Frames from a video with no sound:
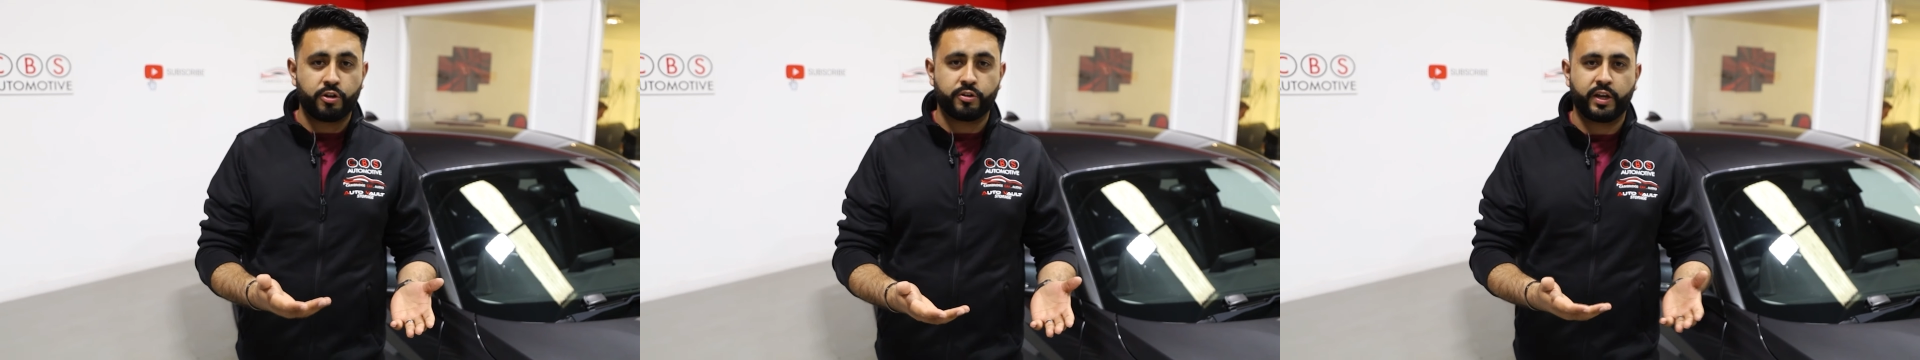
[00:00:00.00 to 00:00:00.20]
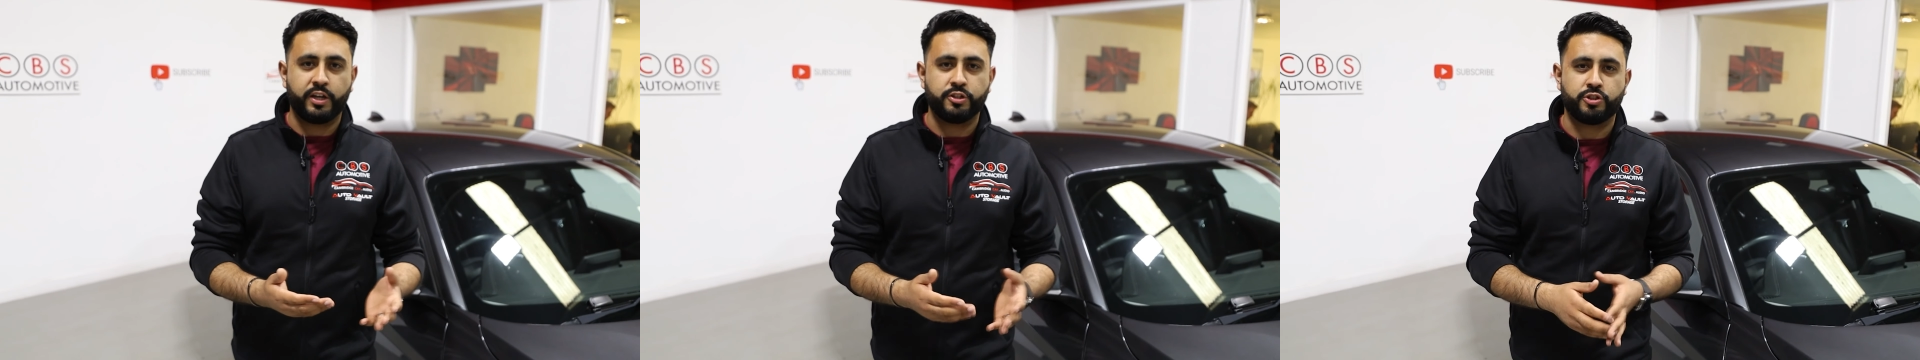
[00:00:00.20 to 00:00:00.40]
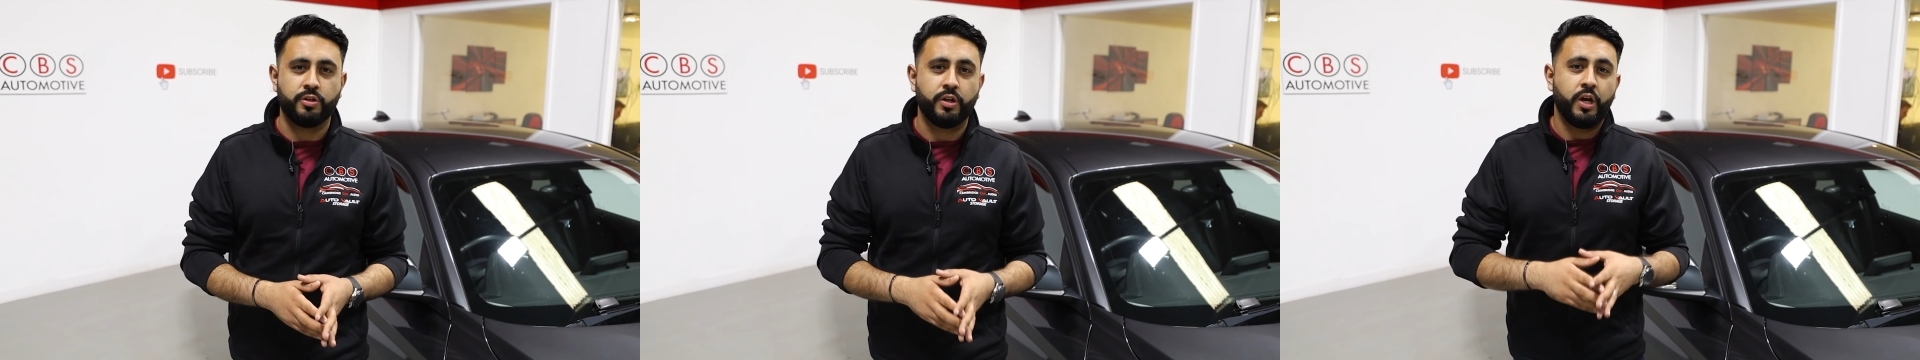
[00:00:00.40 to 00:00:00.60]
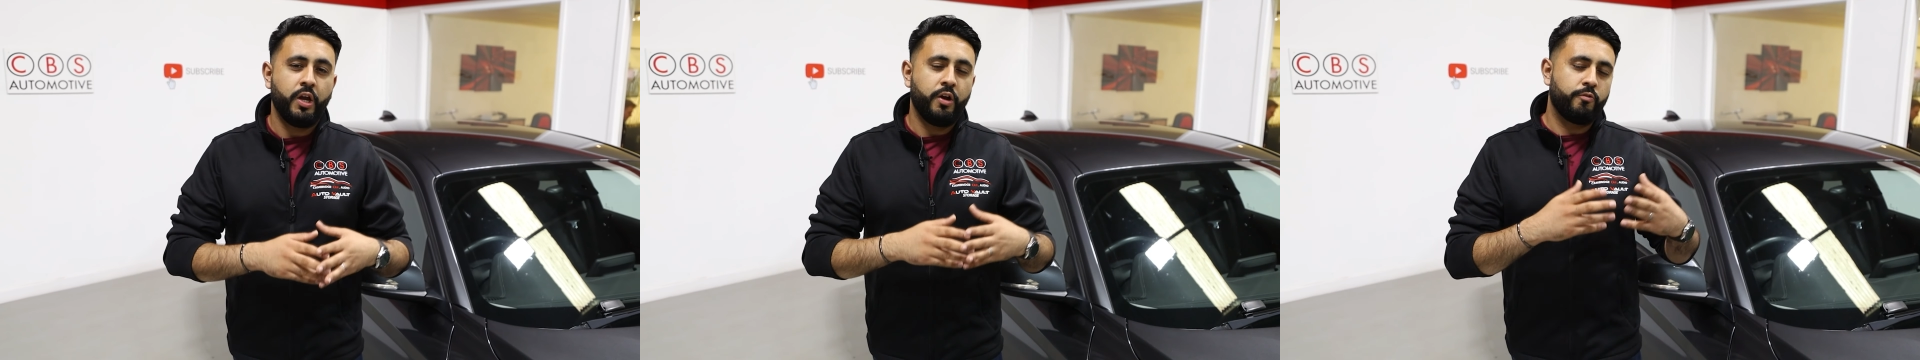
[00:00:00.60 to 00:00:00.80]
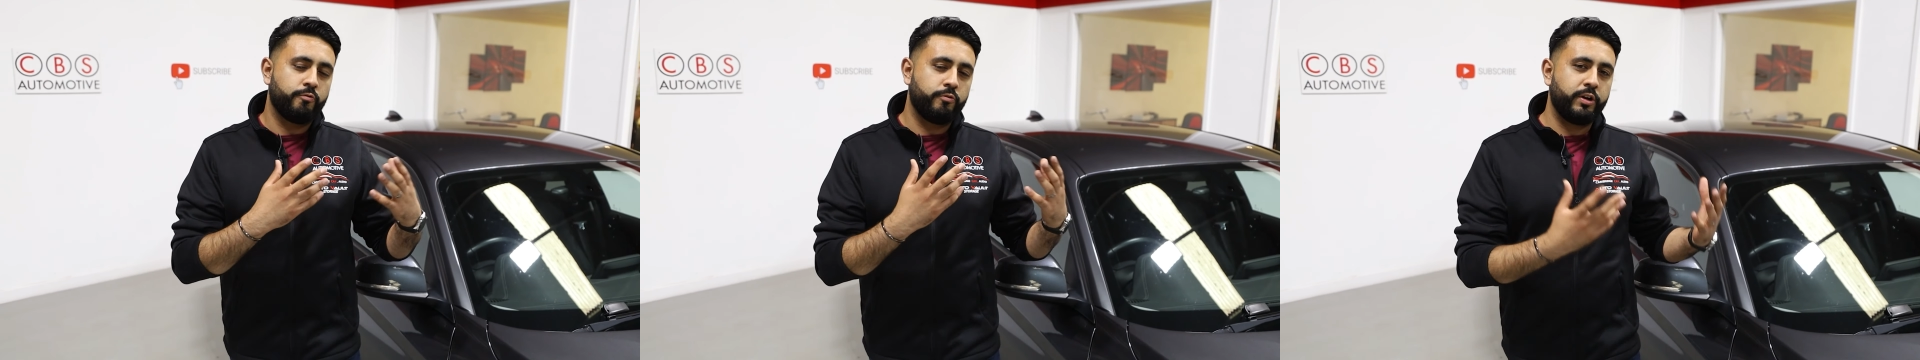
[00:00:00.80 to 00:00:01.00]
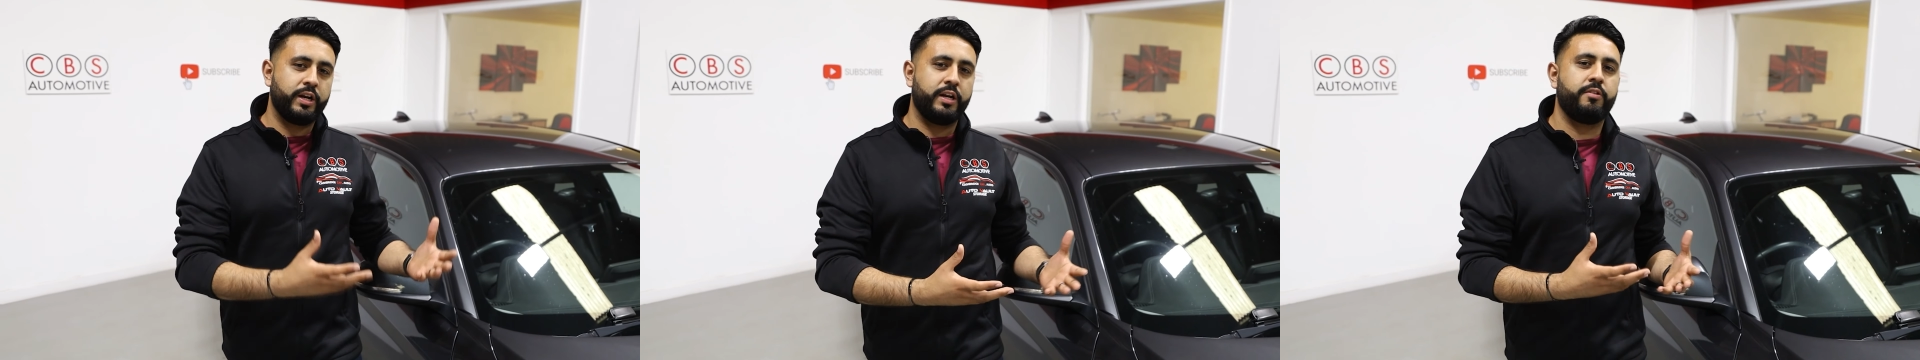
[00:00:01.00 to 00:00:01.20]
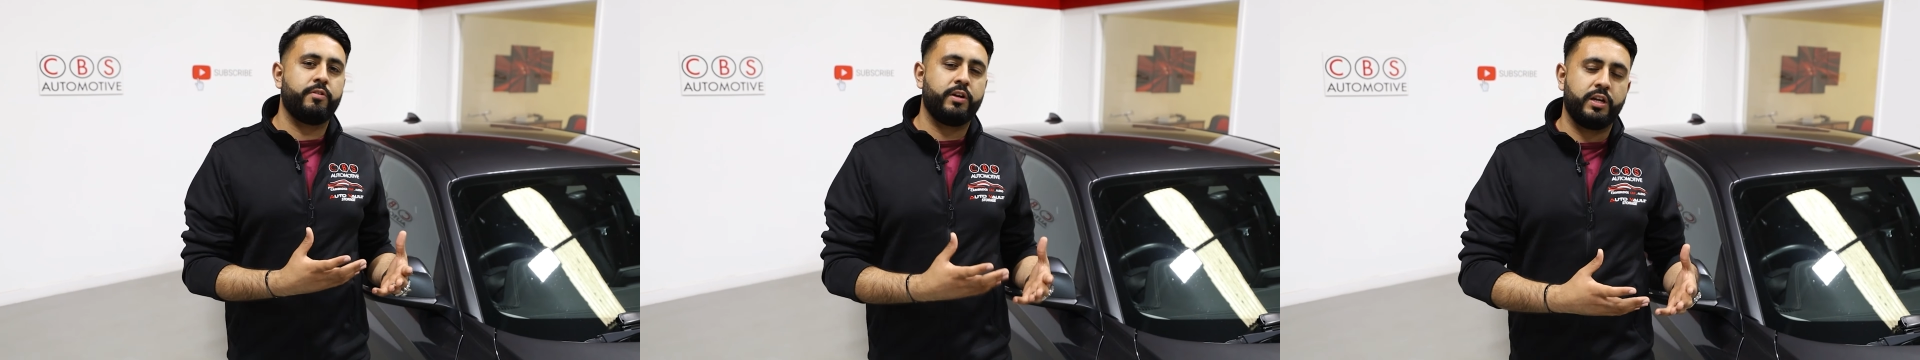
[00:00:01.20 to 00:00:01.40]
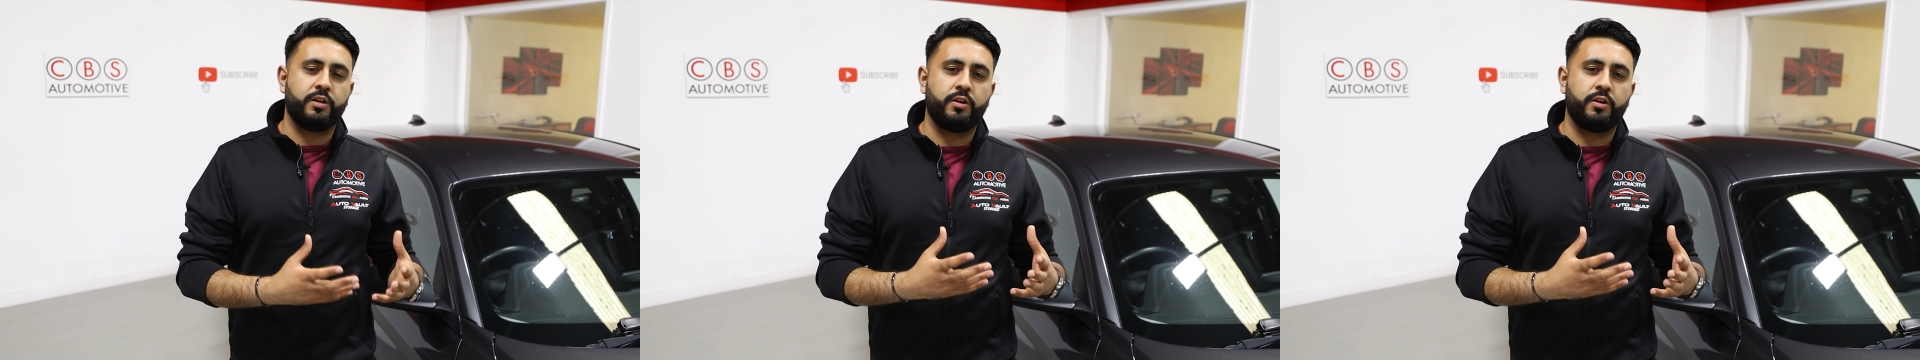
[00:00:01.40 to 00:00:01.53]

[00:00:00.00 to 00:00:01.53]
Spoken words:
location, really